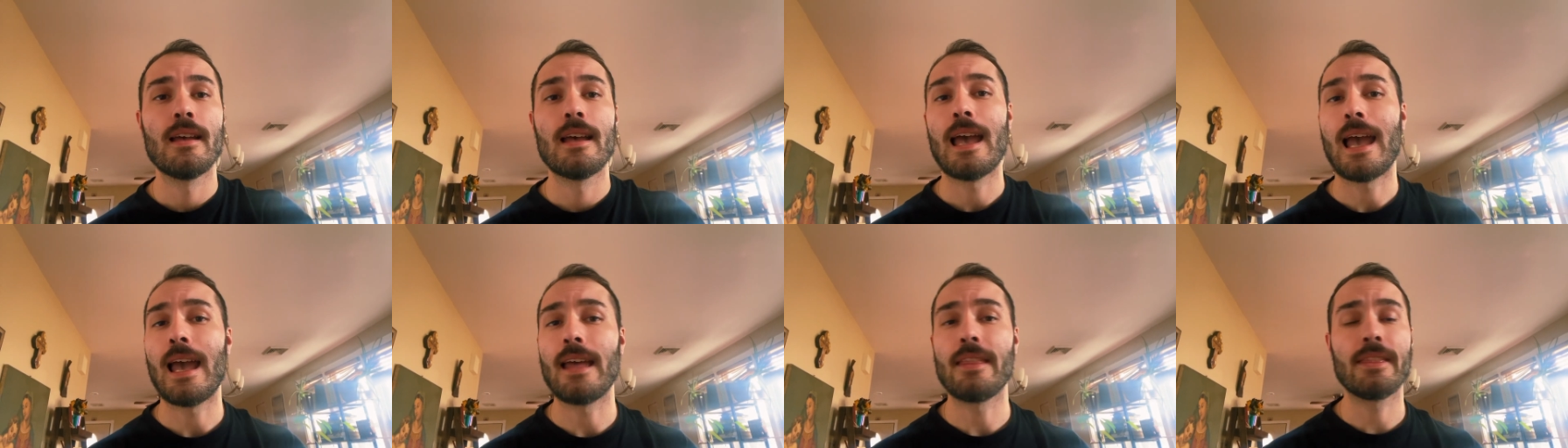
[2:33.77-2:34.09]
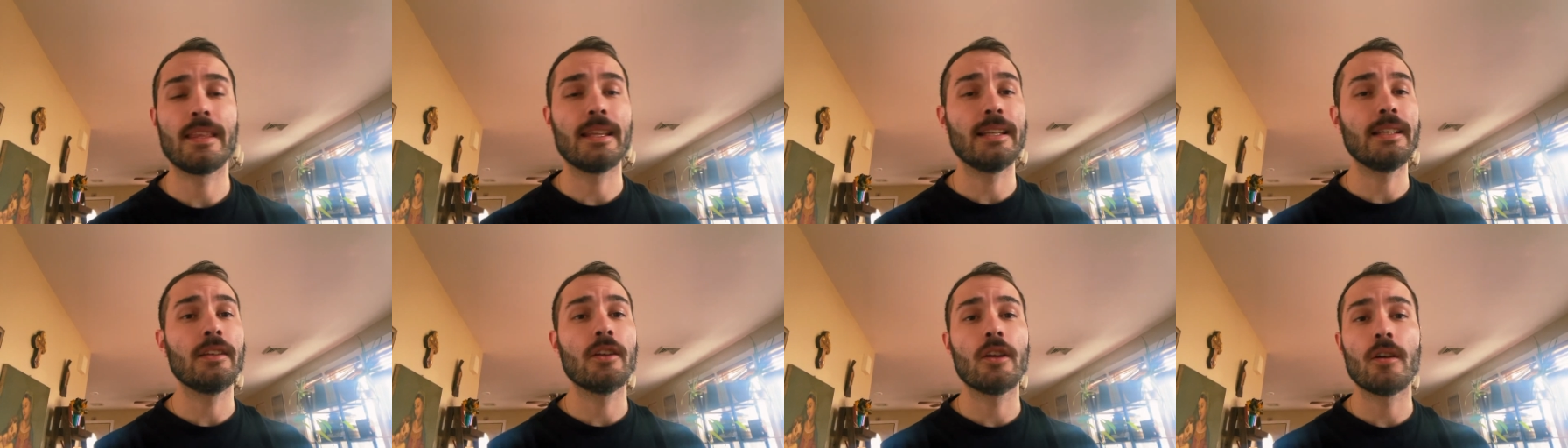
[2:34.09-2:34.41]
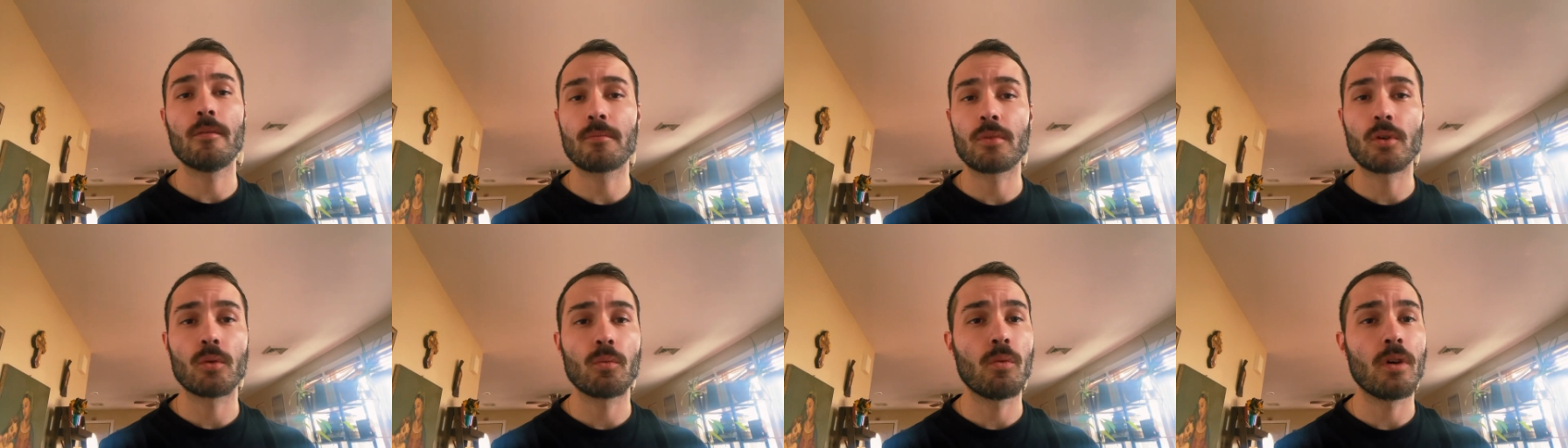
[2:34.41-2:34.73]
And the
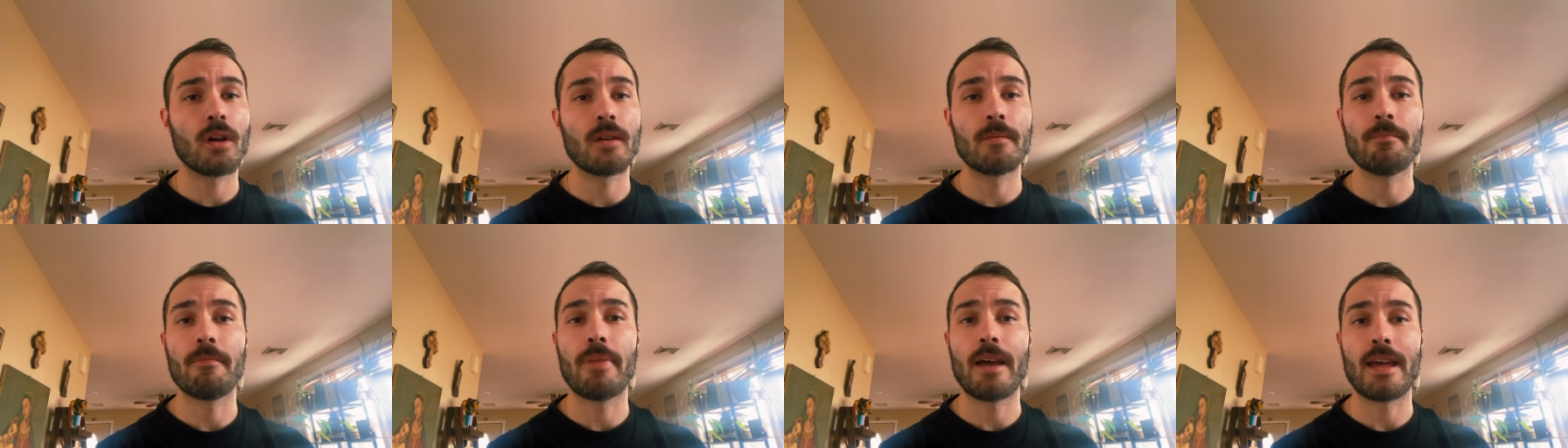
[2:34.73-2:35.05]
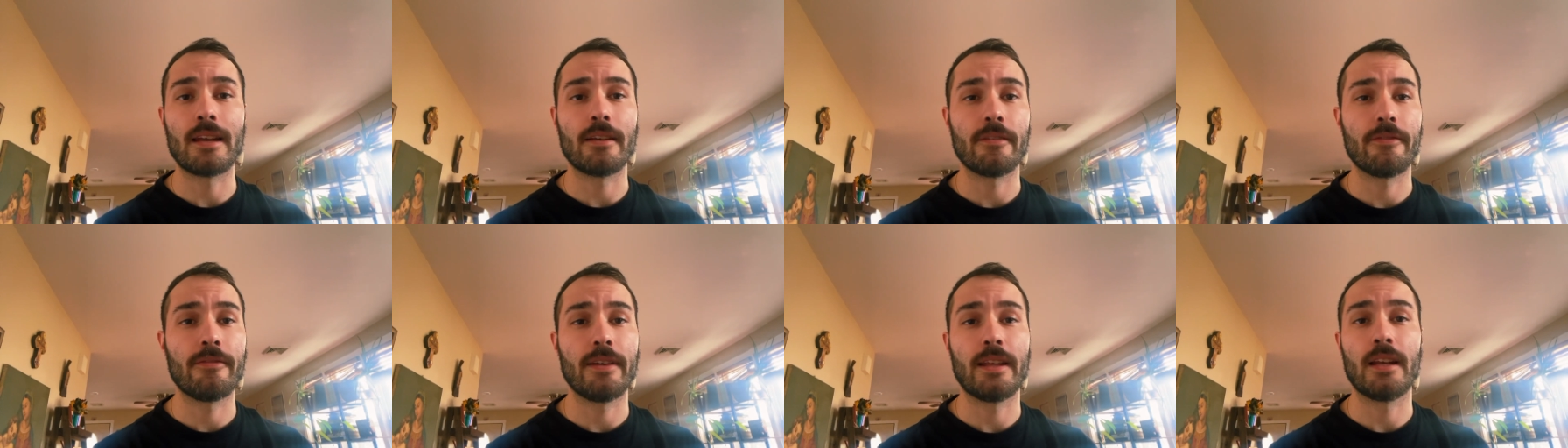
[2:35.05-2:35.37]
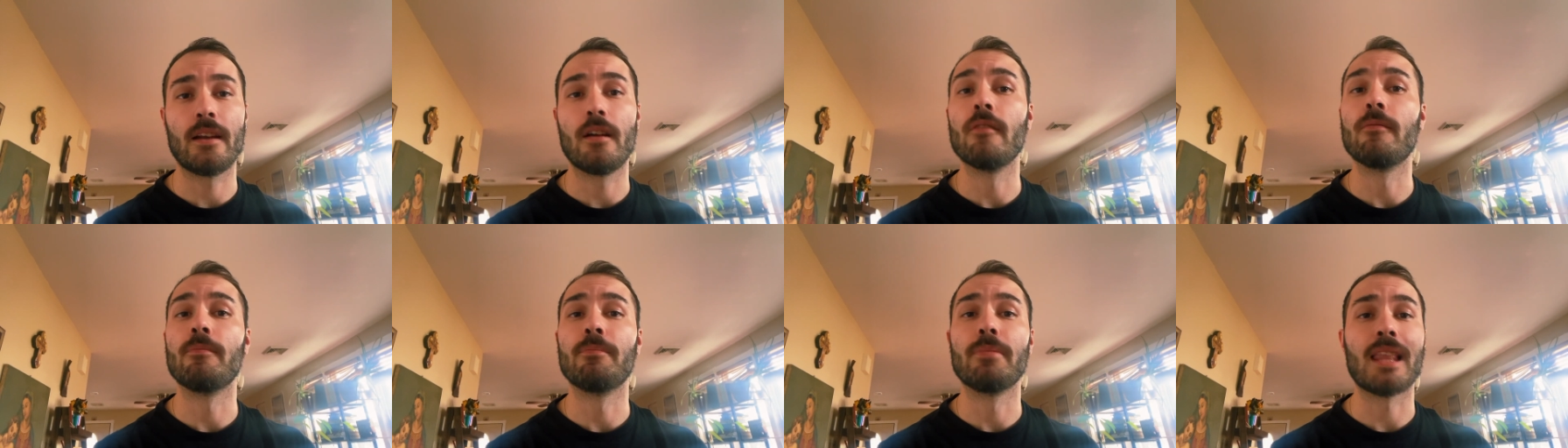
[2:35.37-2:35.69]
number one benefit
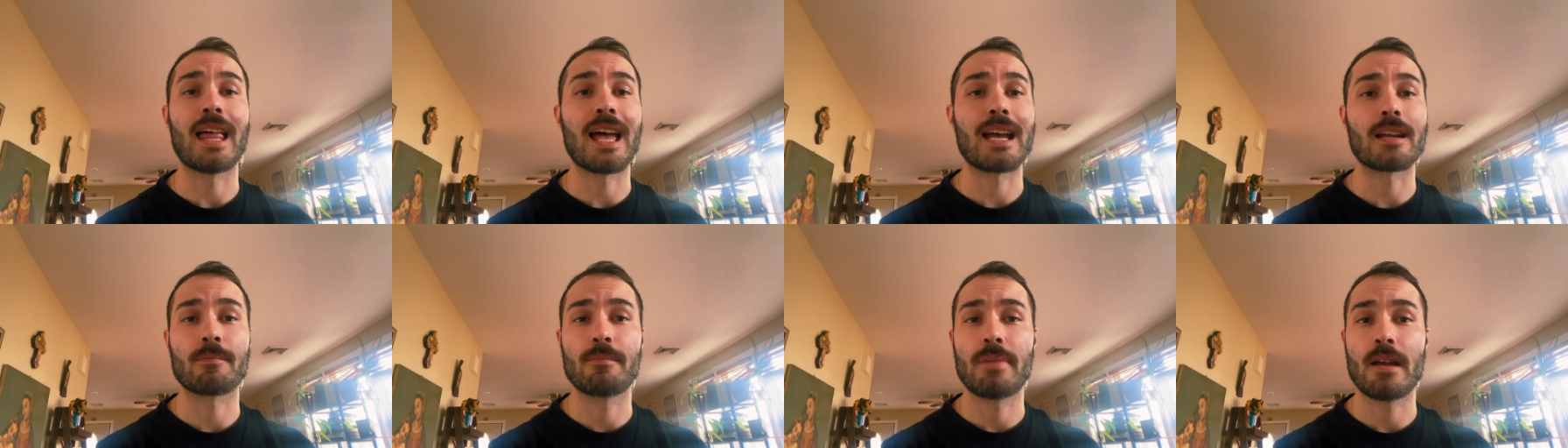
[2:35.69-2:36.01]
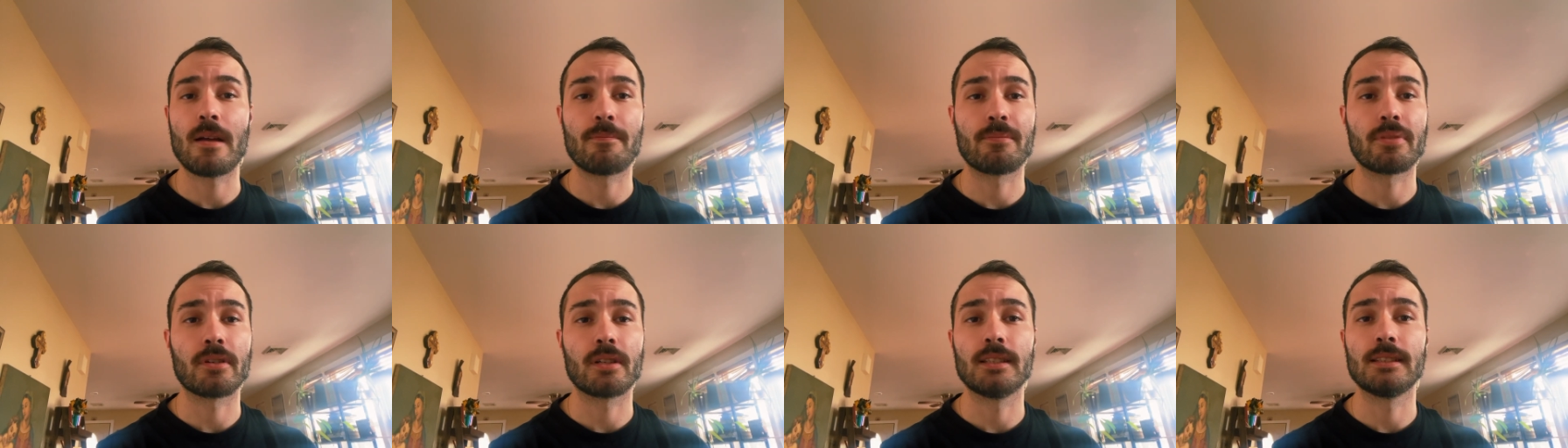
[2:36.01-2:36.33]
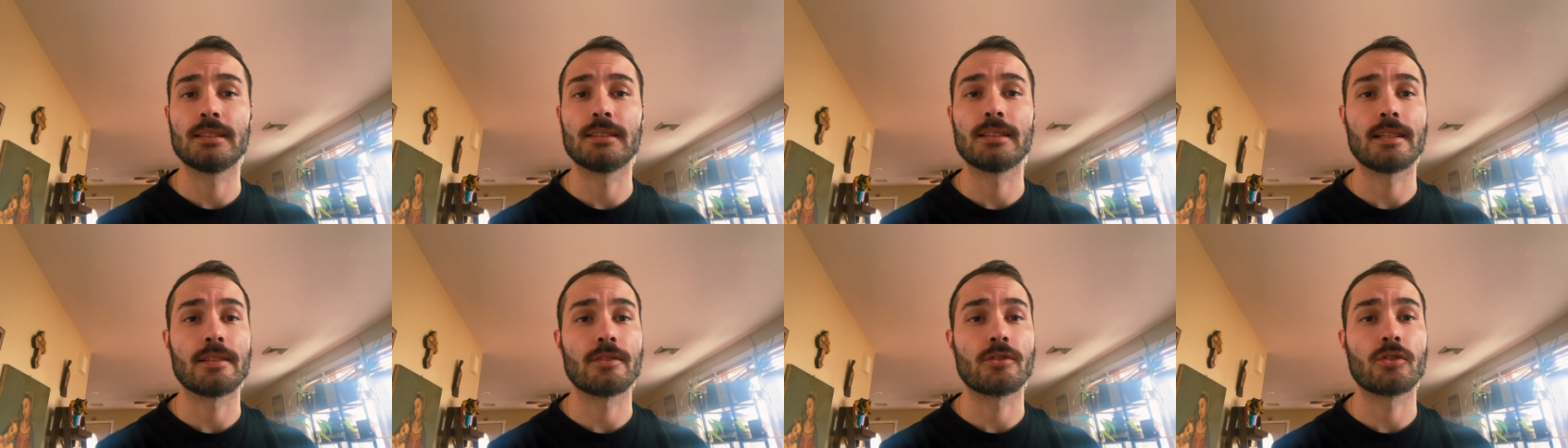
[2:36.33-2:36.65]
of black pepper
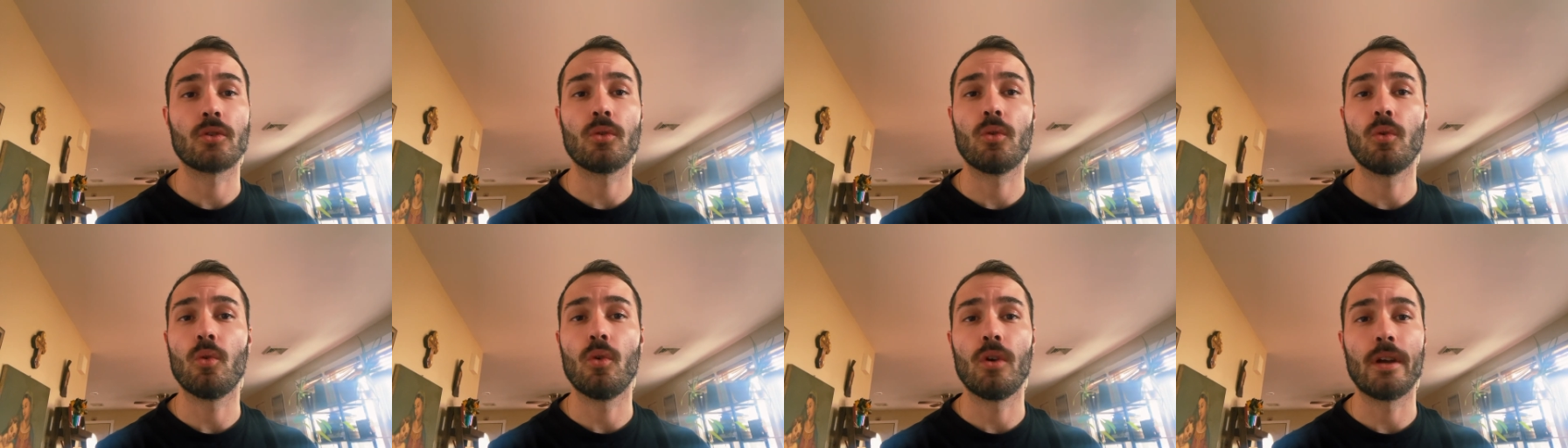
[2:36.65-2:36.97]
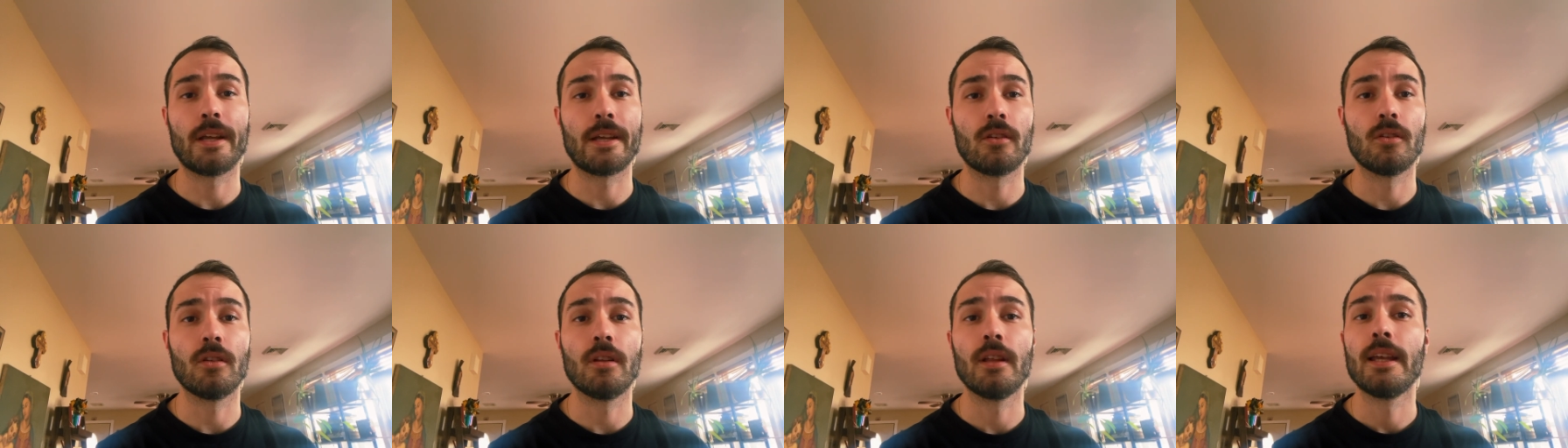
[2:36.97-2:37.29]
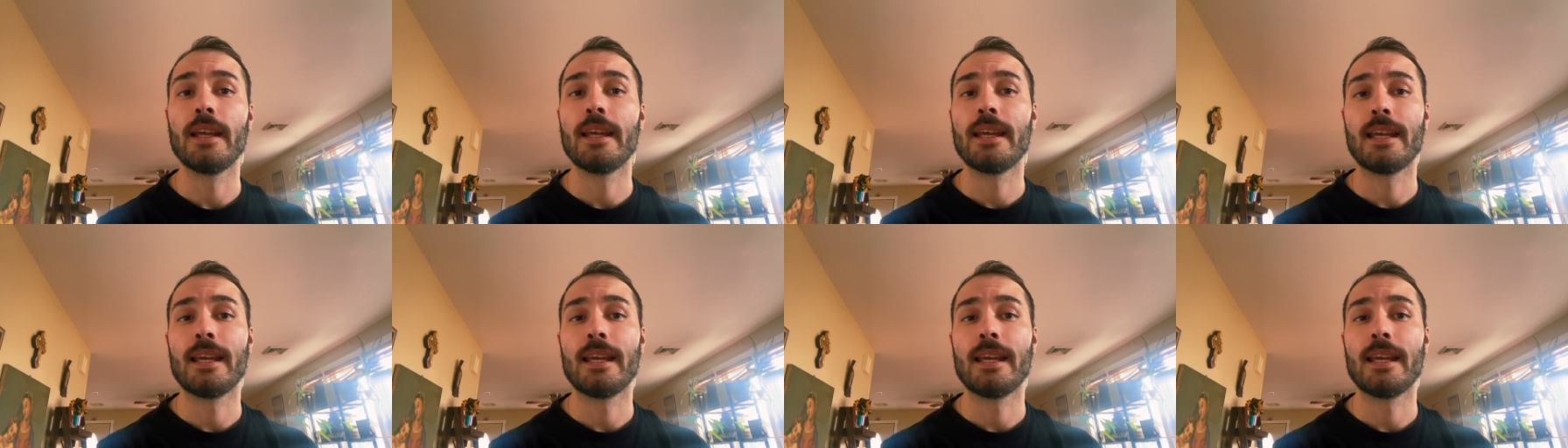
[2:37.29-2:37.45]
essential oil